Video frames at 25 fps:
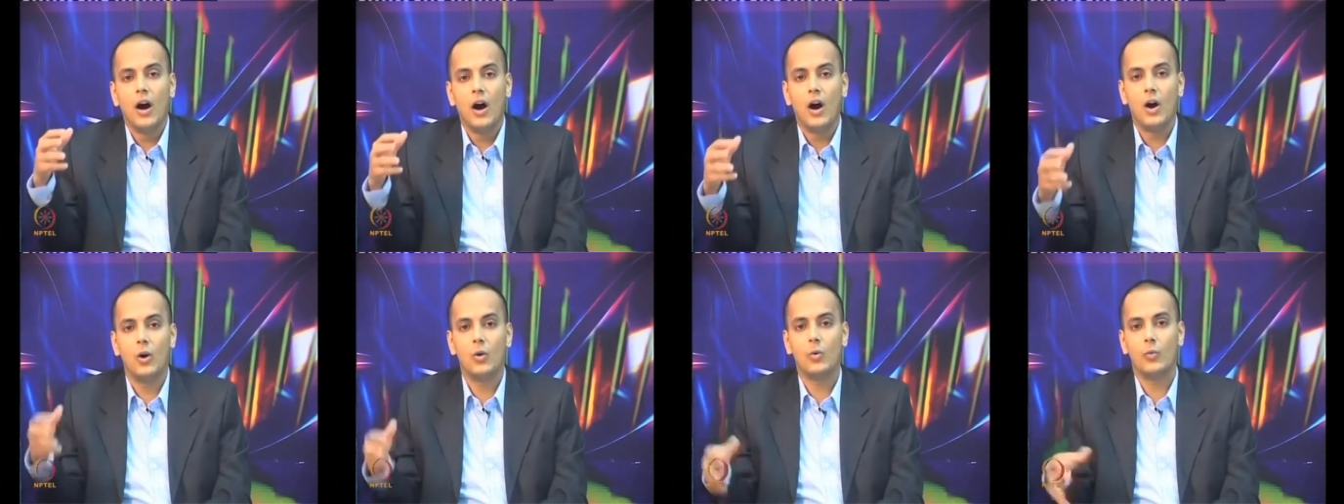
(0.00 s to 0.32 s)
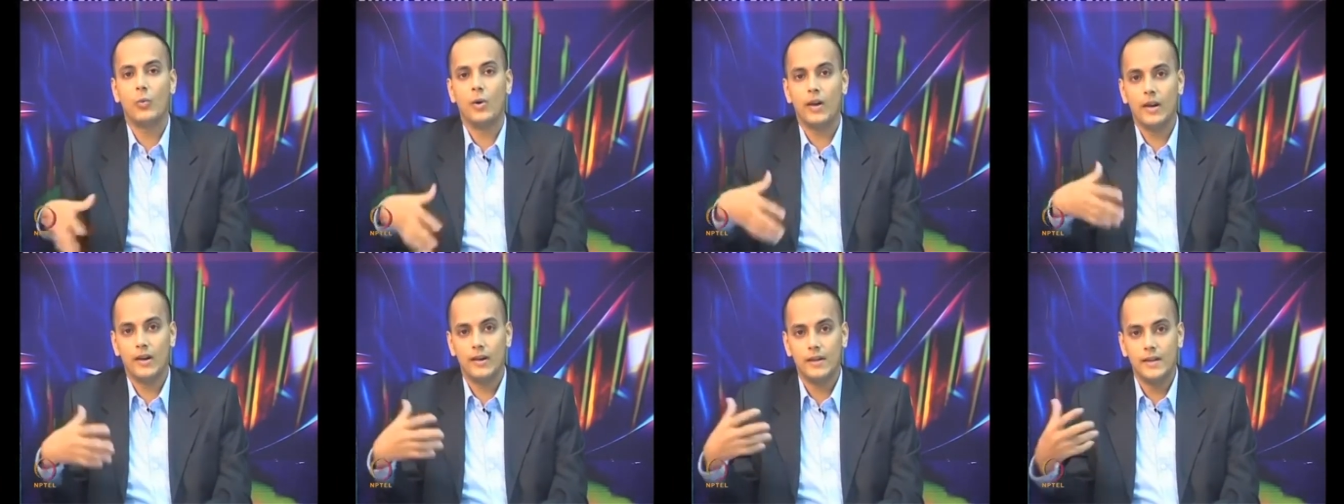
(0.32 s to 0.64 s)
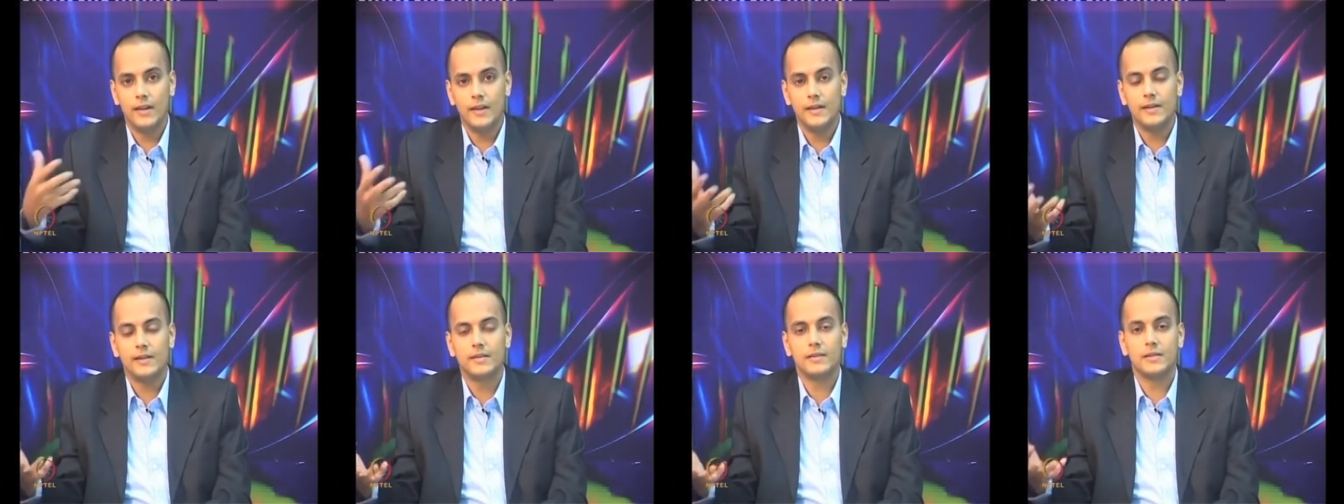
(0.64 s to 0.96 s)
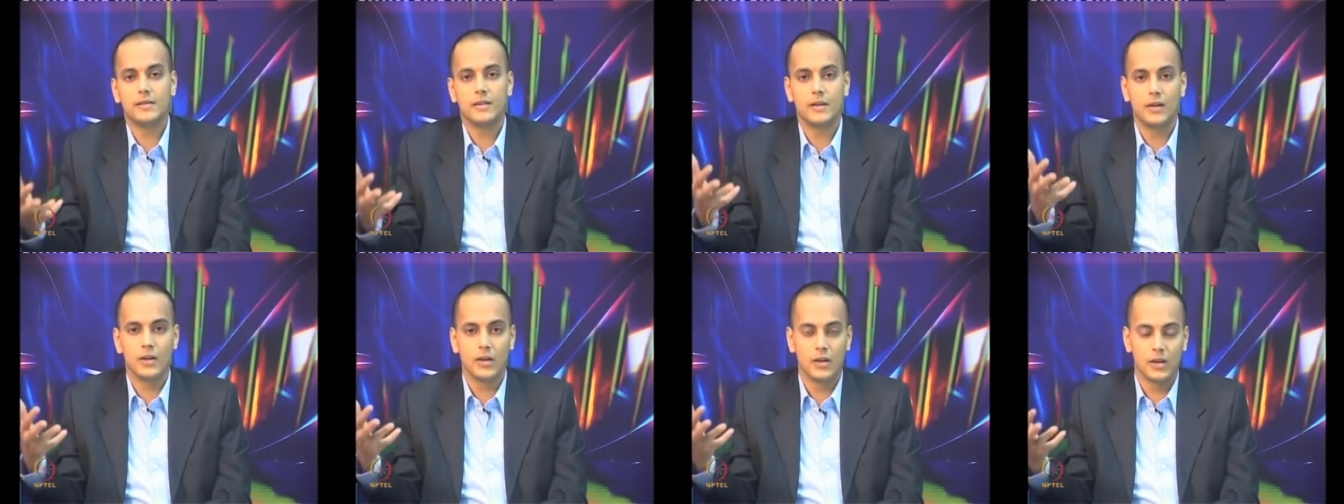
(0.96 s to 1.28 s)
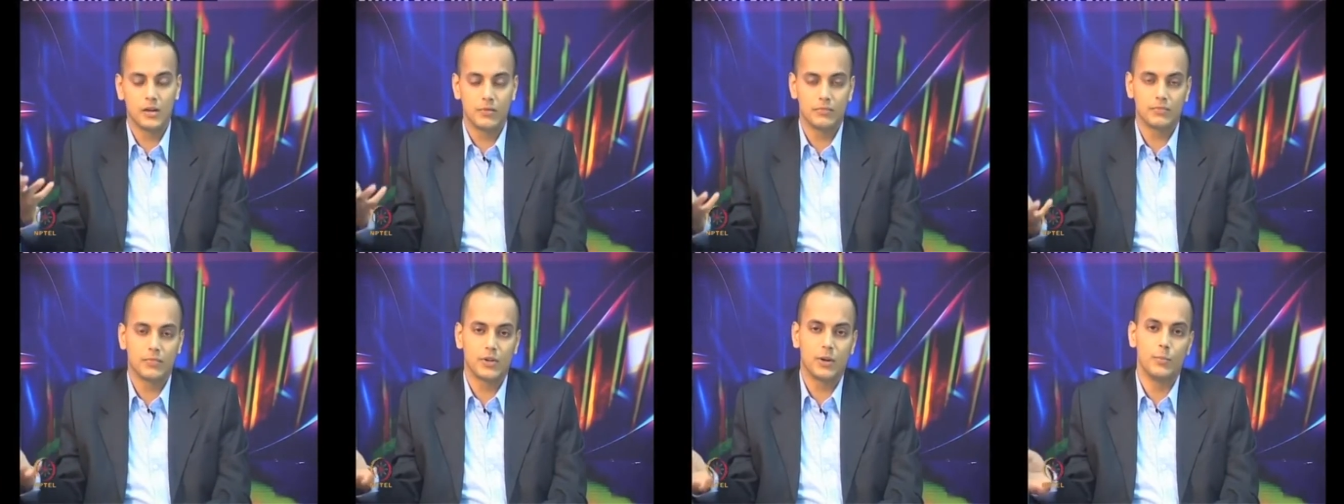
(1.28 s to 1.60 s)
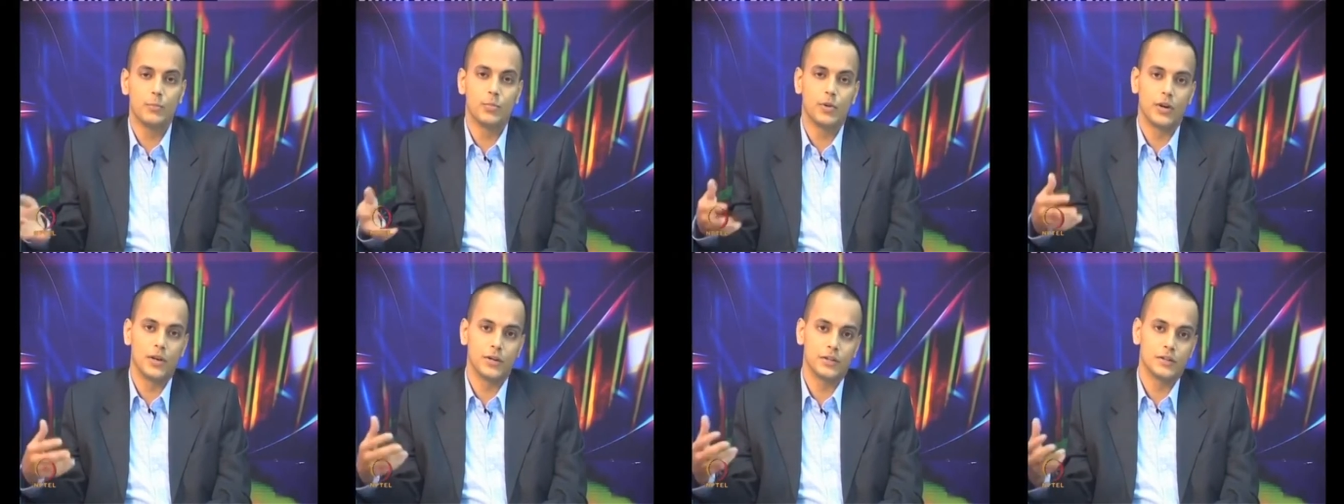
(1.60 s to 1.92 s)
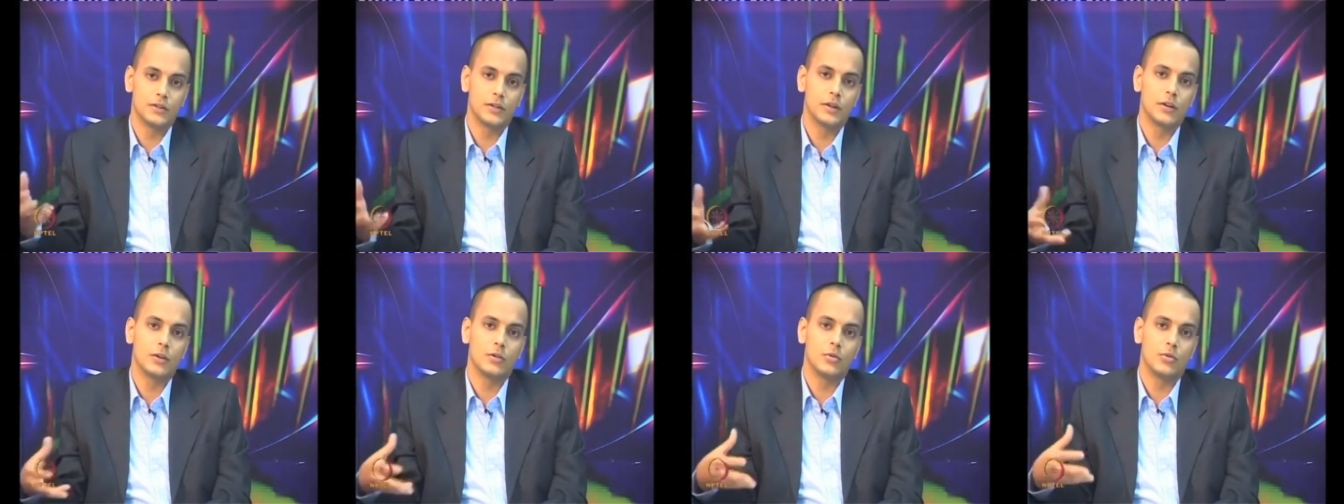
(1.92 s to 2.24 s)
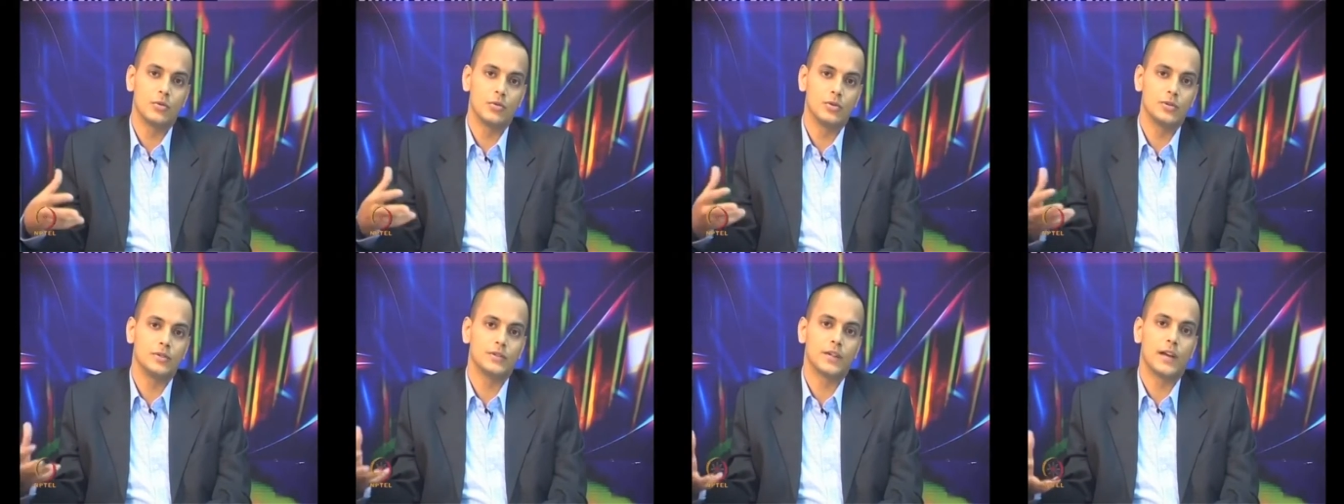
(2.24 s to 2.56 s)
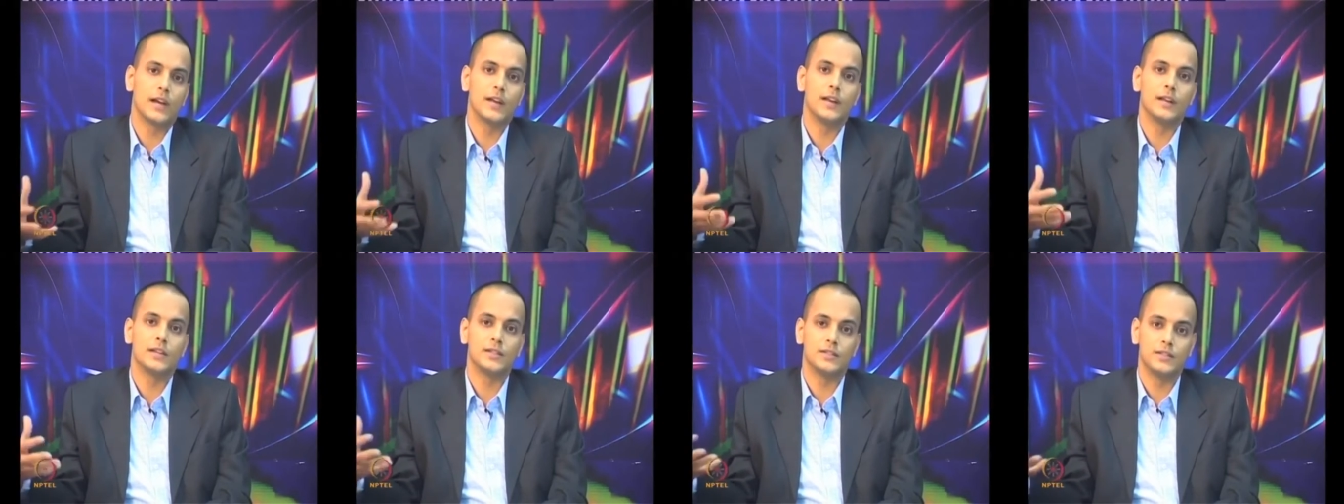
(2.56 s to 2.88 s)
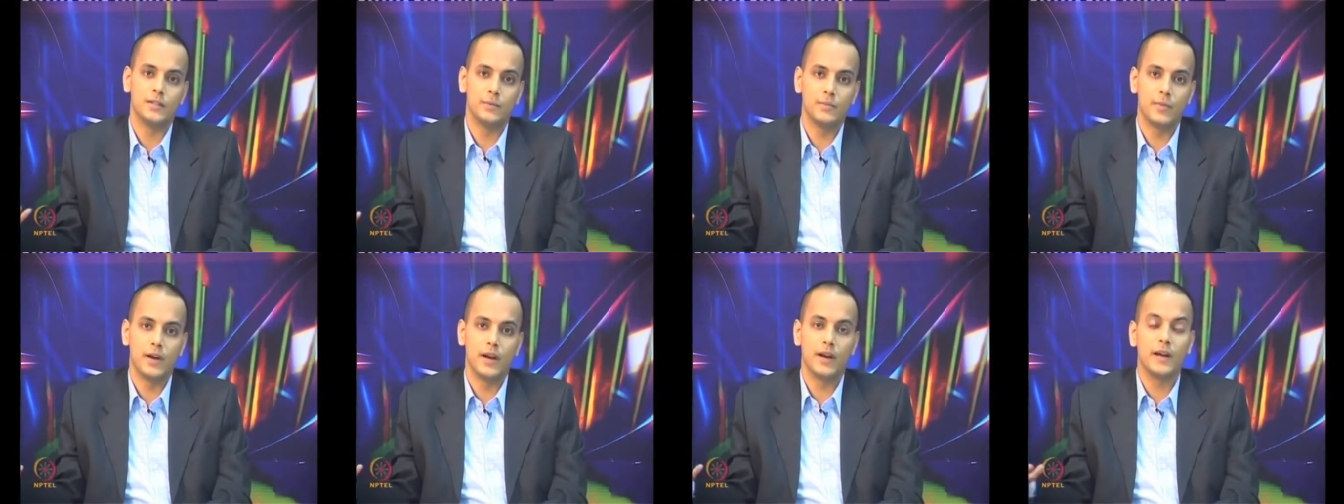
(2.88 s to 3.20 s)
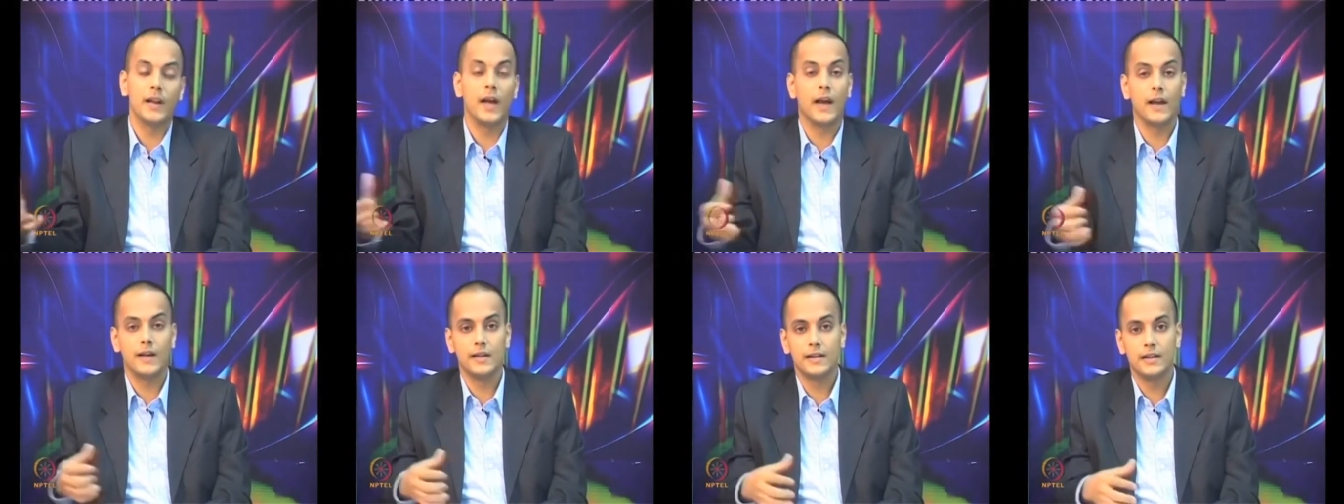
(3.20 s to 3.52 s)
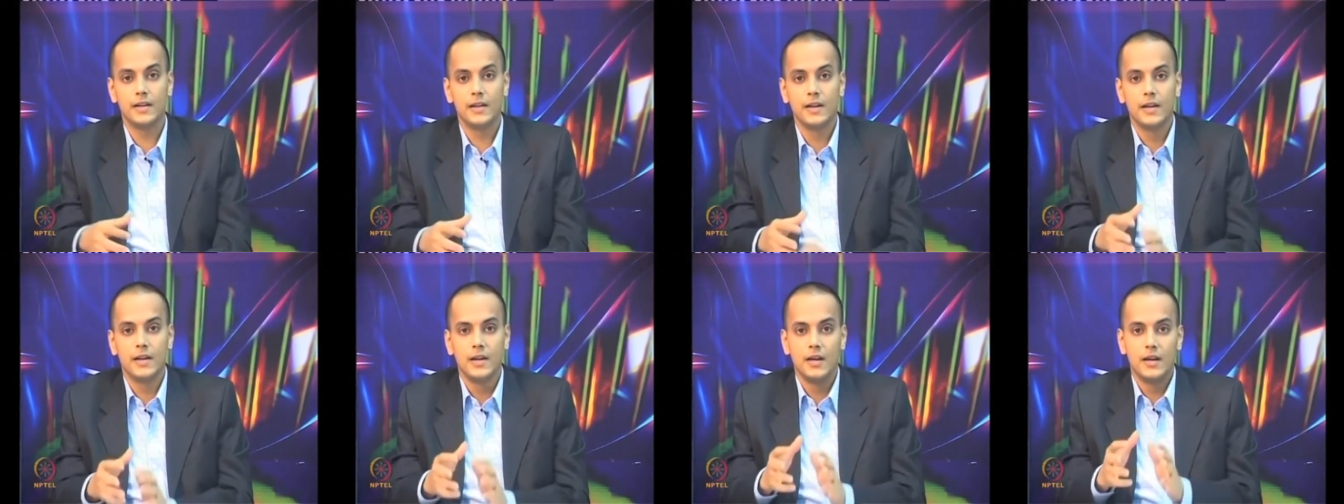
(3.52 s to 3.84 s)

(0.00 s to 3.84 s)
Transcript: how well these um, computational codes can estimate and